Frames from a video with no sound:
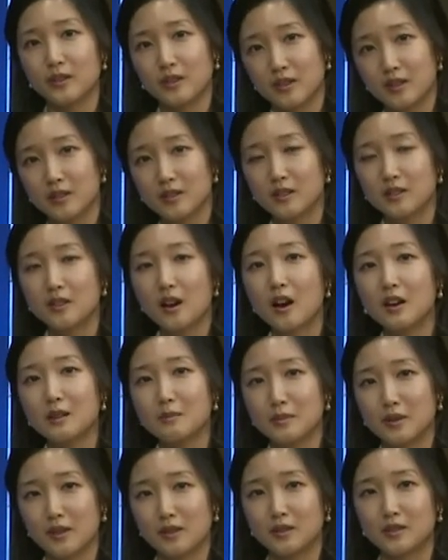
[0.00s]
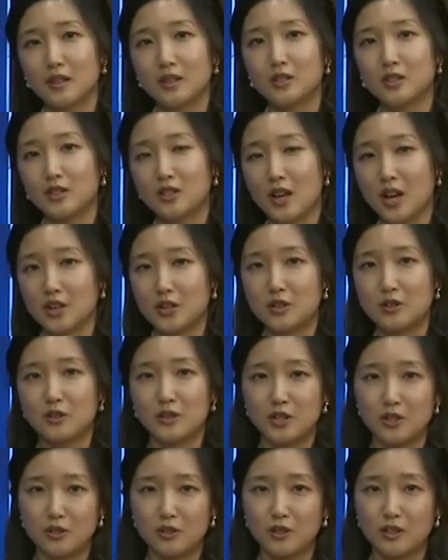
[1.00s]
synonymous to national
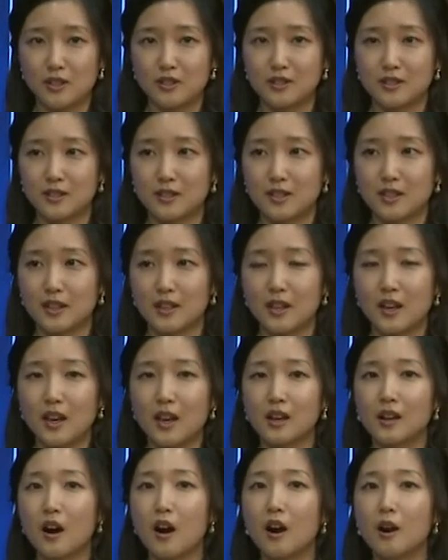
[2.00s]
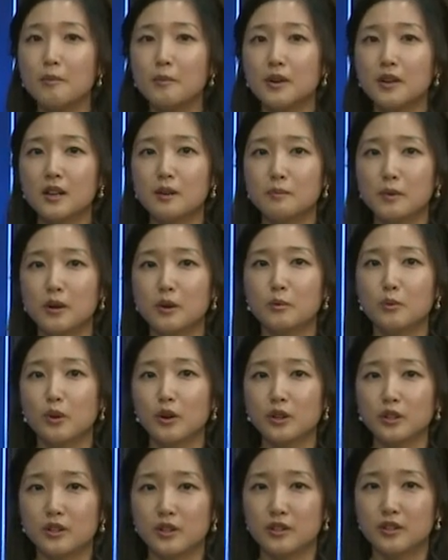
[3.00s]
interest, and harmony among
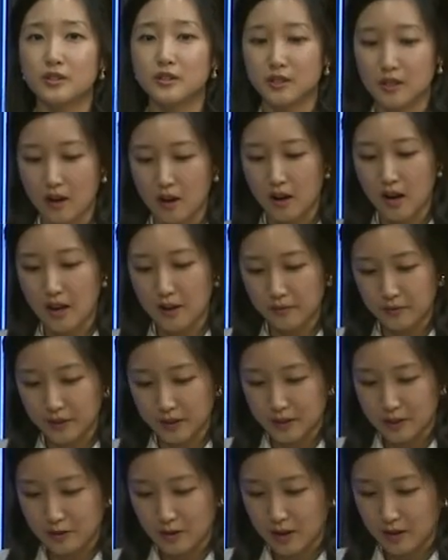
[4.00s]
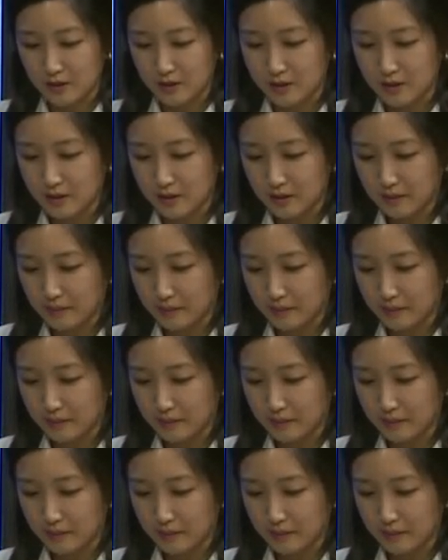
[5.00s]
workers are heavily stressed.